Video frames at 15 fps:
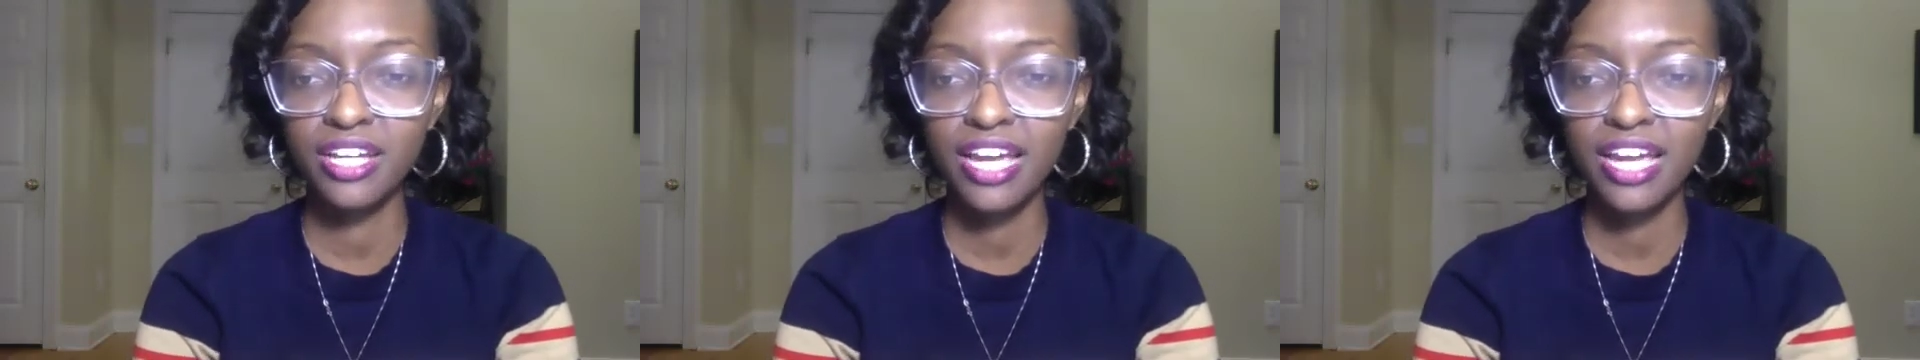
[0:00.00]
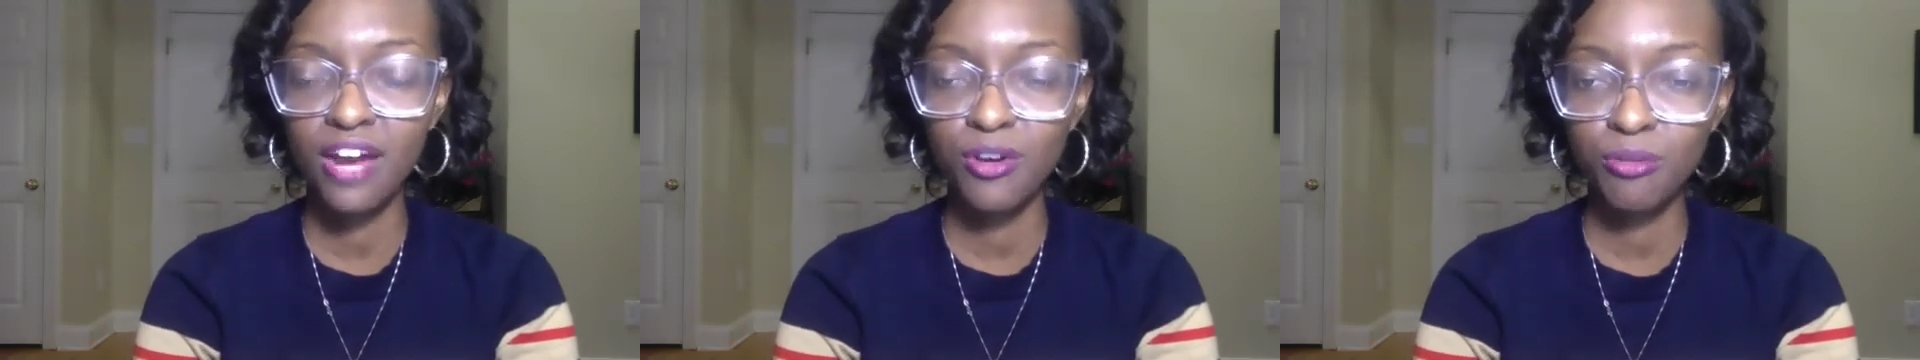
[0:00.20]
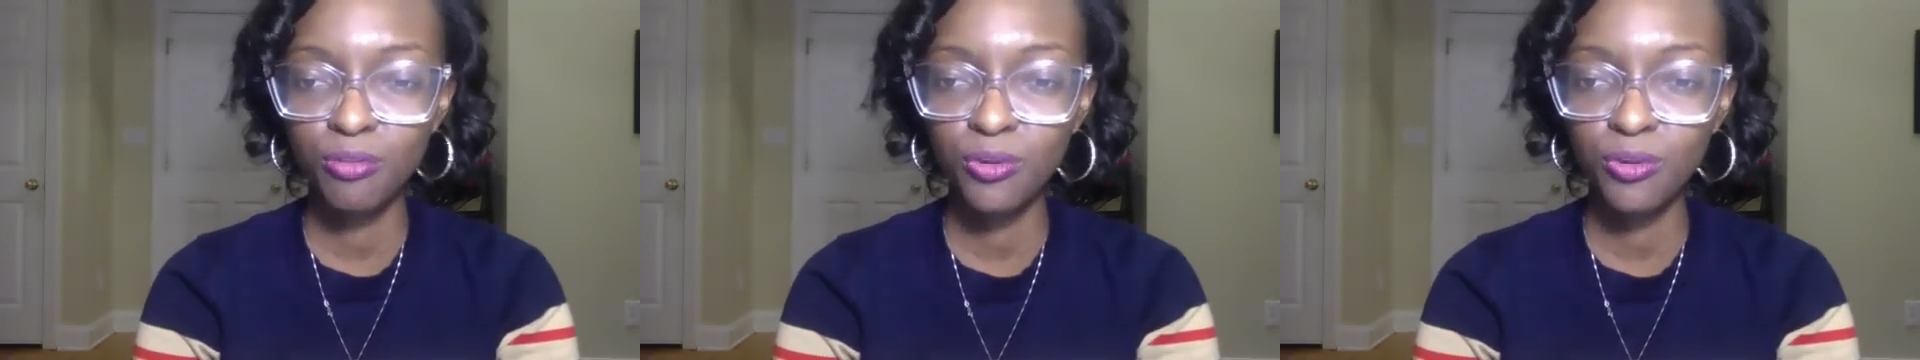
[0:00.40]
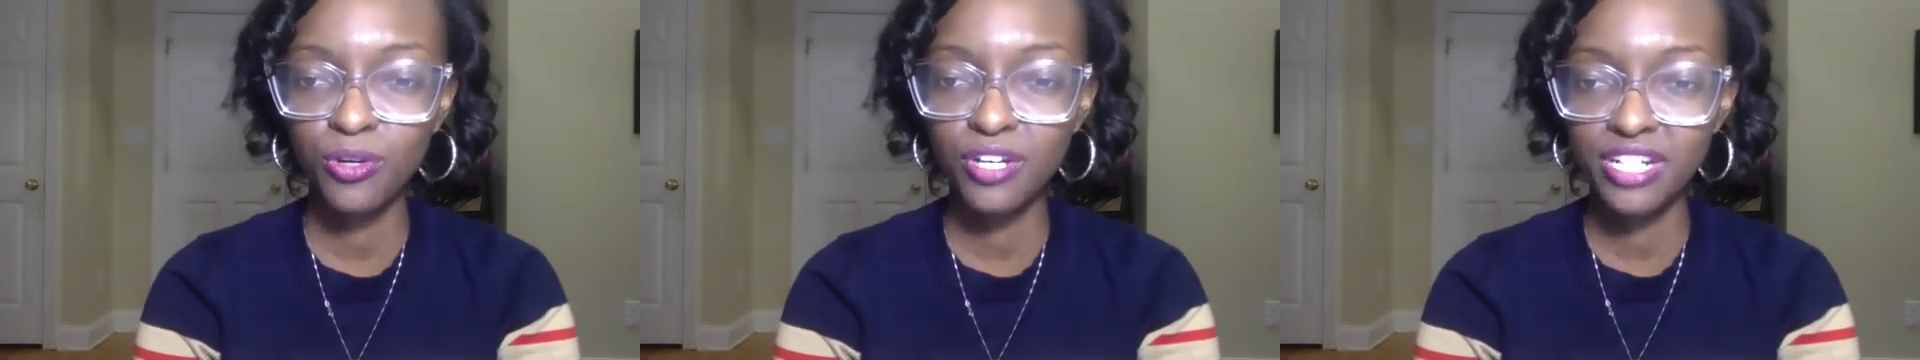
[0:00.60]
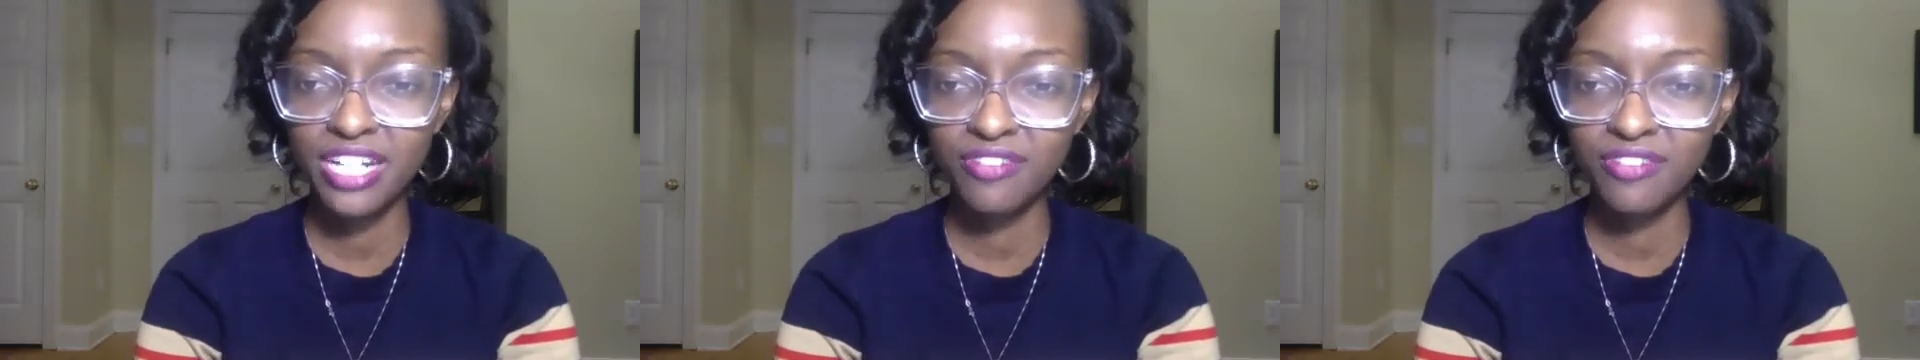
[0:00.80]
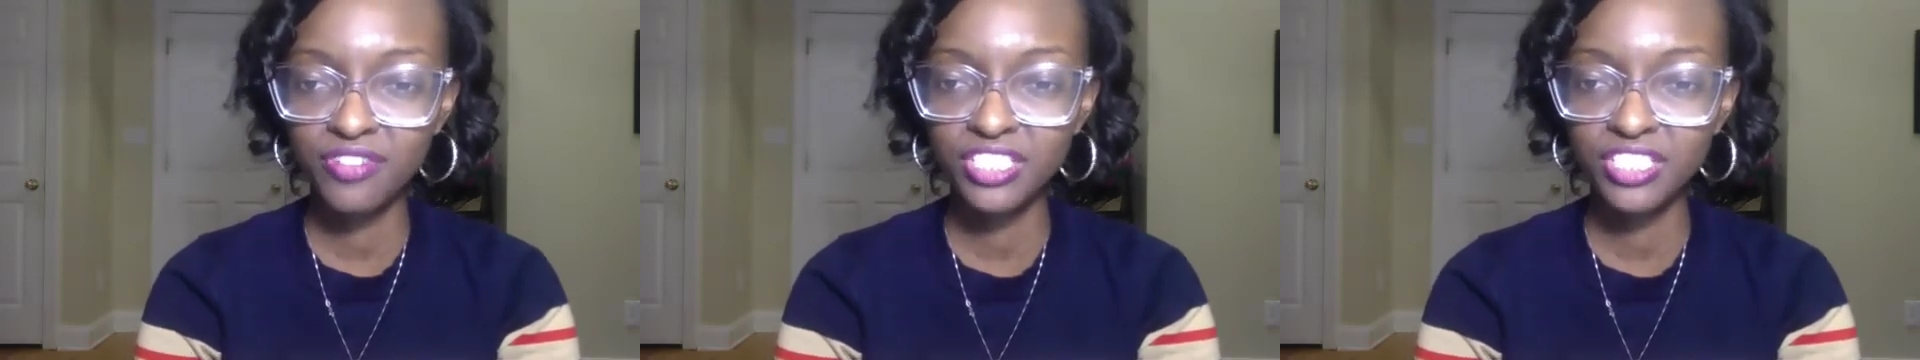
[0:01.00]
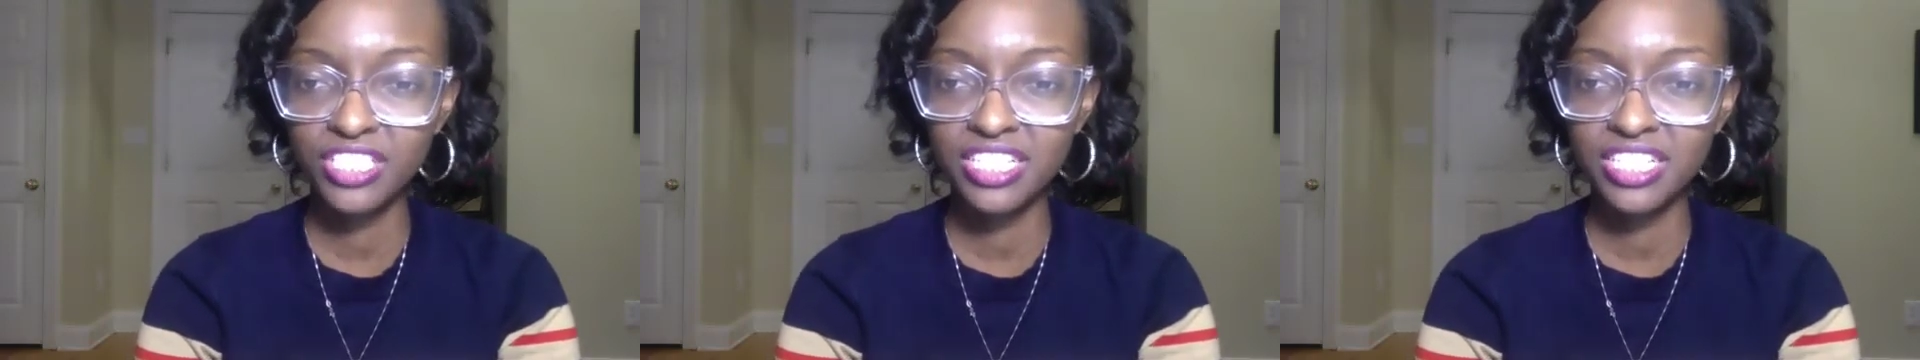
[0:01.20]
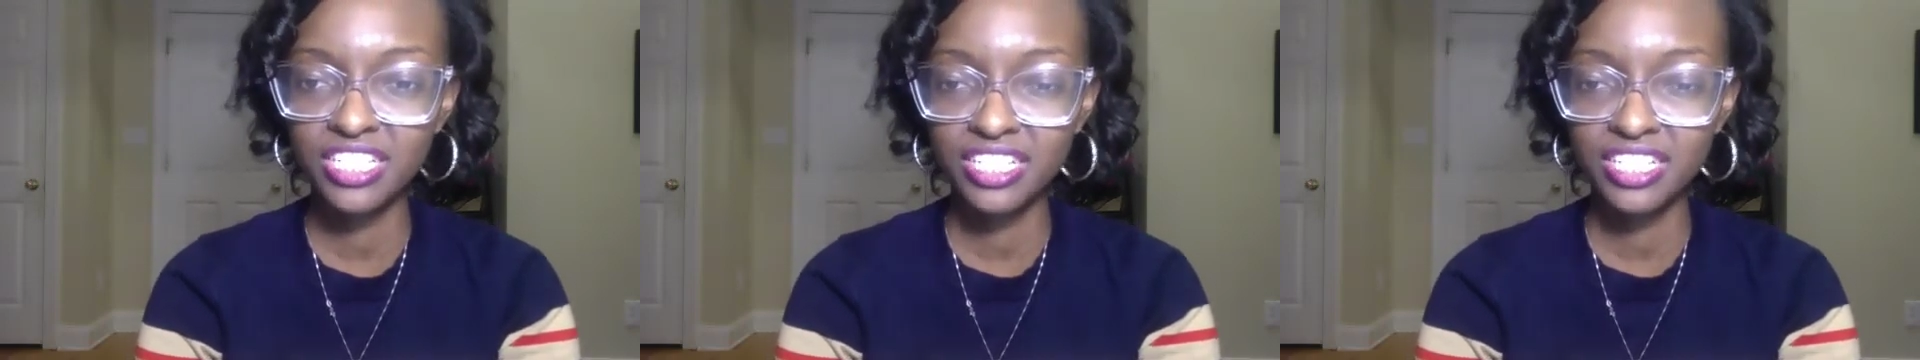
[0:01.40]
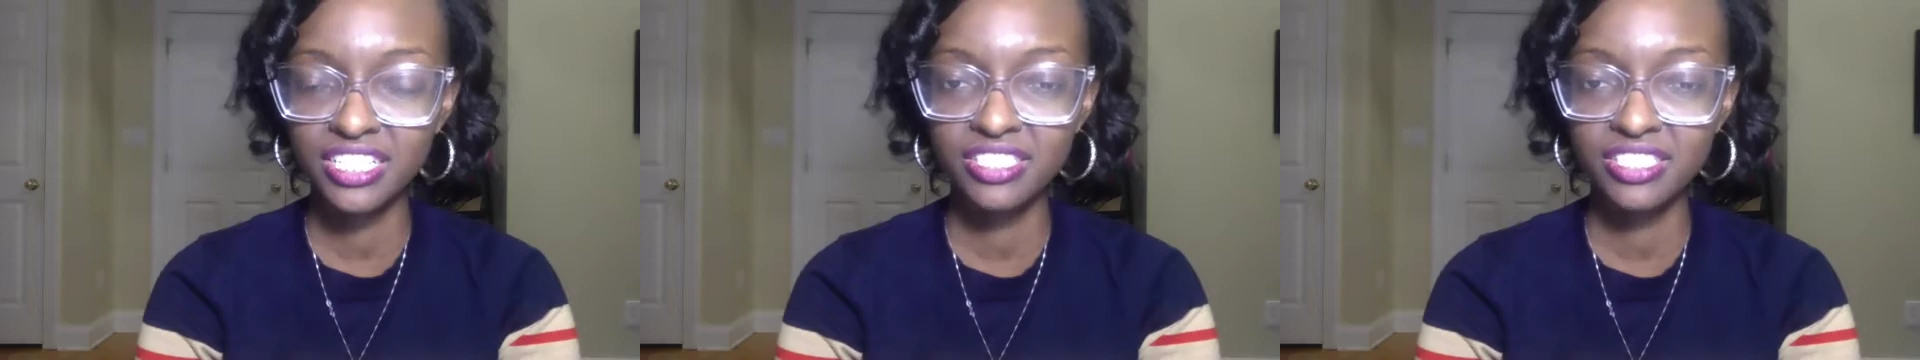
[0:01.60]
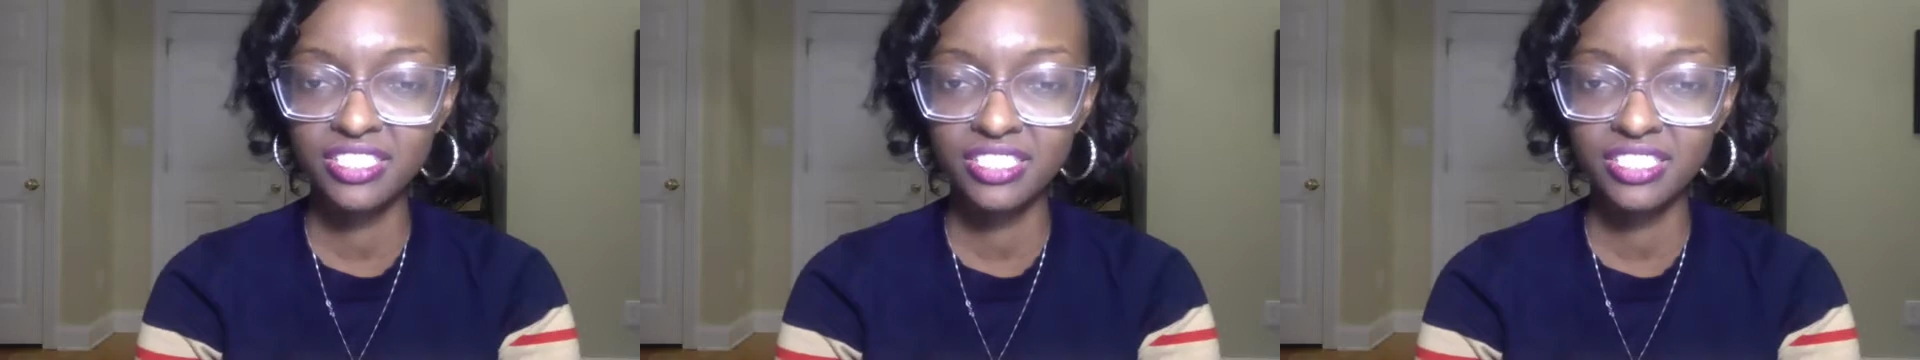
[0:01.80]
how important diversity
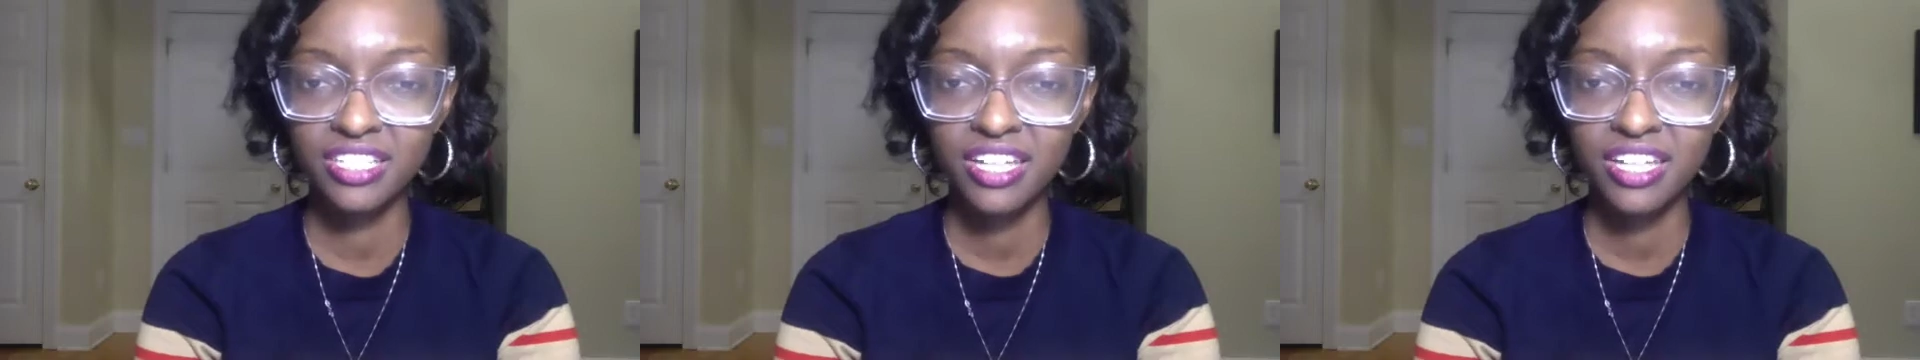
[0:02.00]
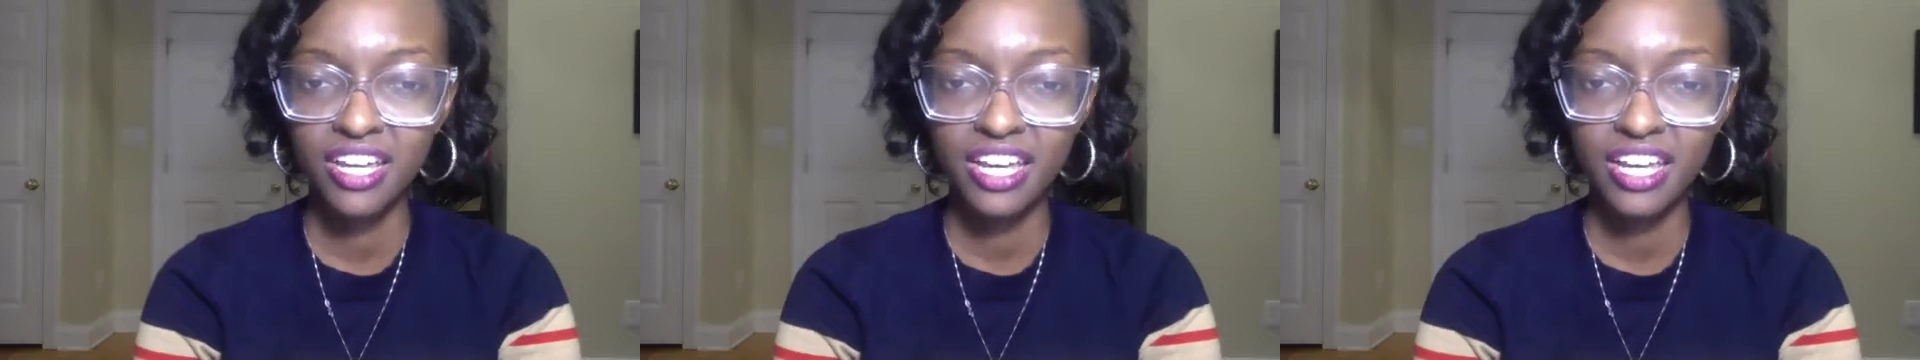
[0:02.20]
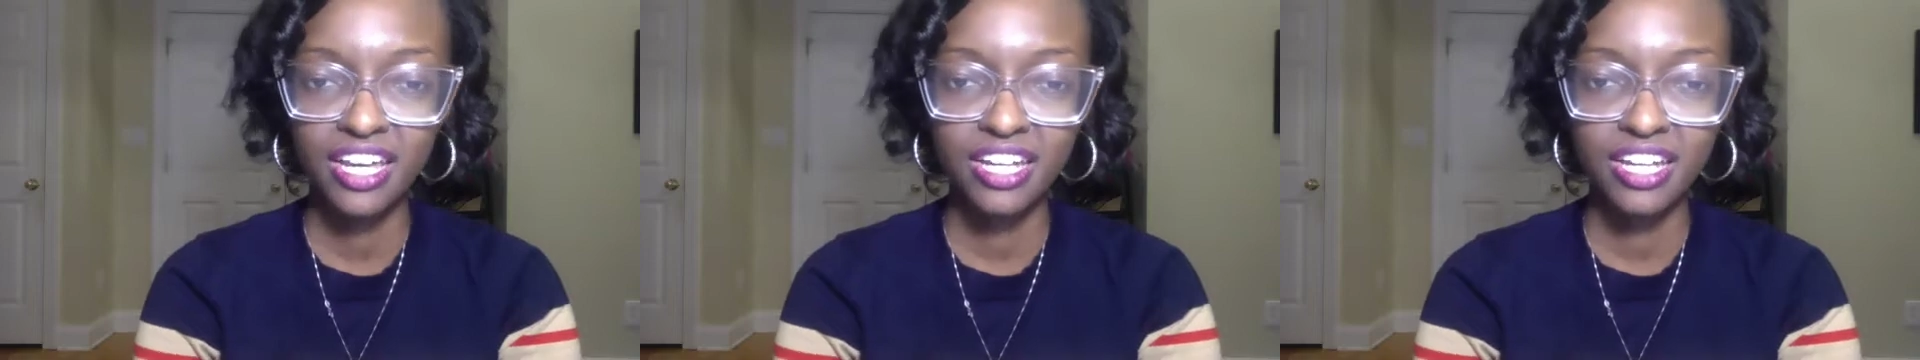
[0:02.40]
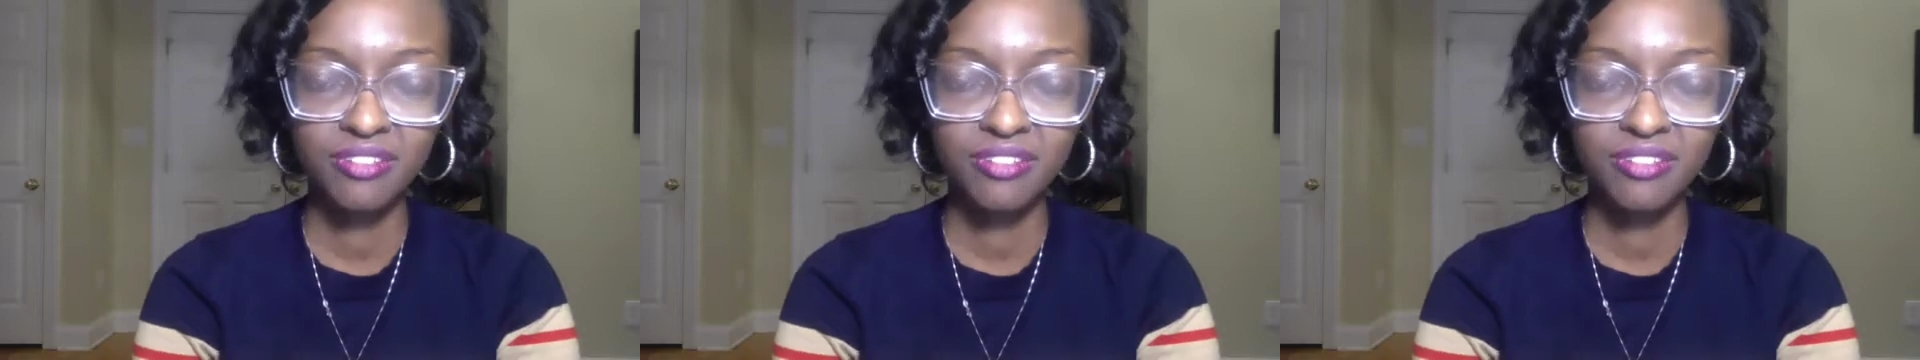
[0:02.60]
is. And